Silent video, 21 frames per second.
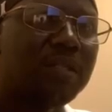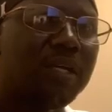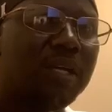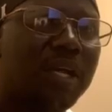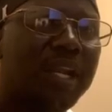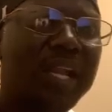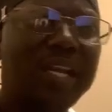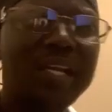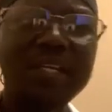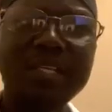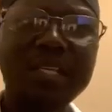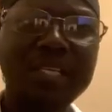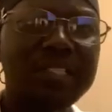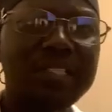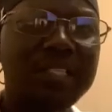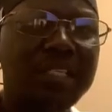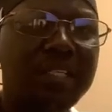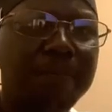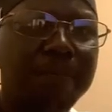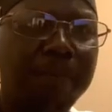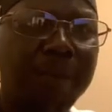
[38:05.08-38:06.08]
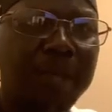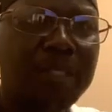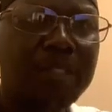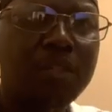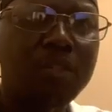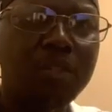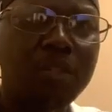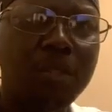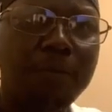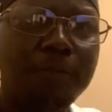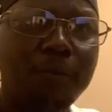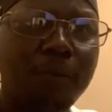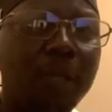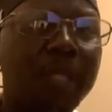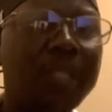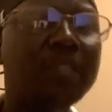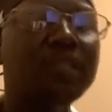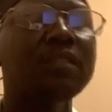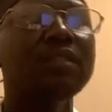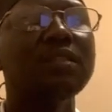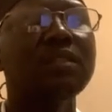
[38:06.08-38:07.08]
rather than to depressed to the
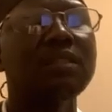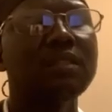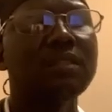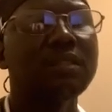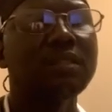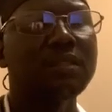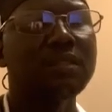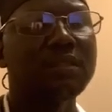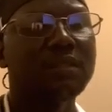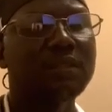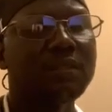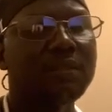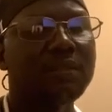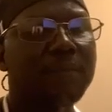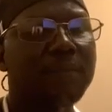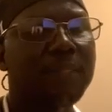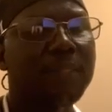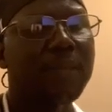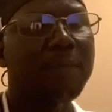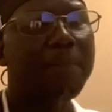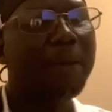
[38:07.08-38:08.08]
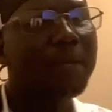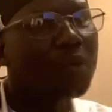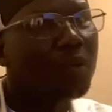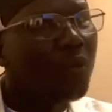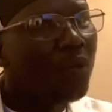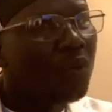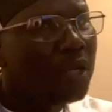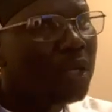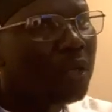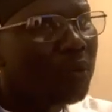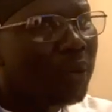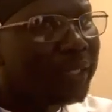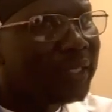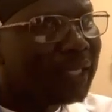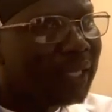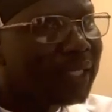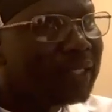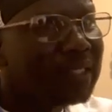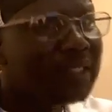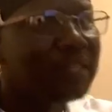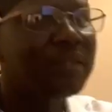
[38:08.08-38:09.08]
fullest but muda raja
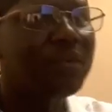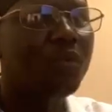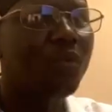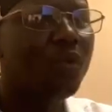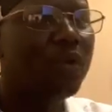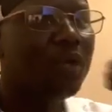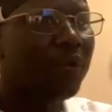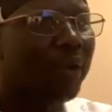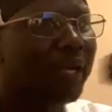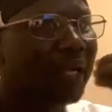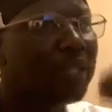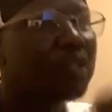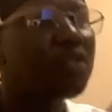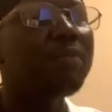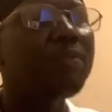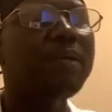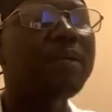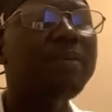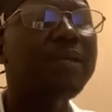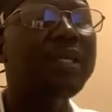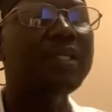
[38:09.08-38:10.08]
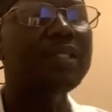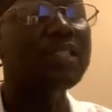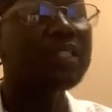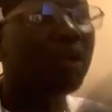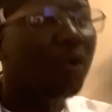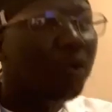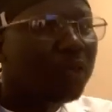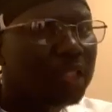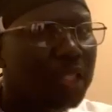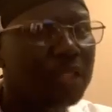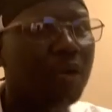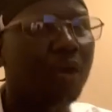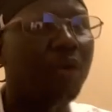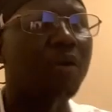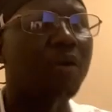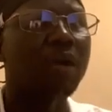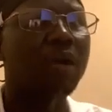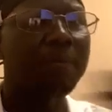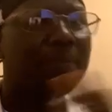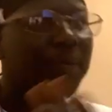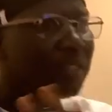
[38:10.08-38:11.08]
lajin moy raja human being kiyo ci
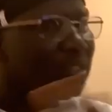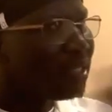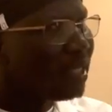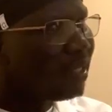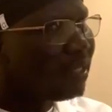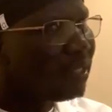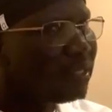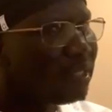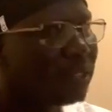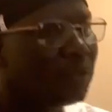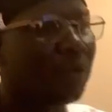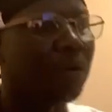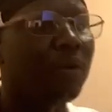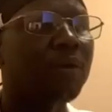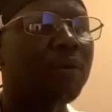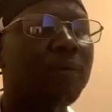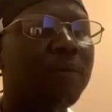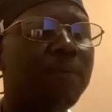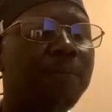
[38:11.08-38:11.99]
yo I'm not saying it's yo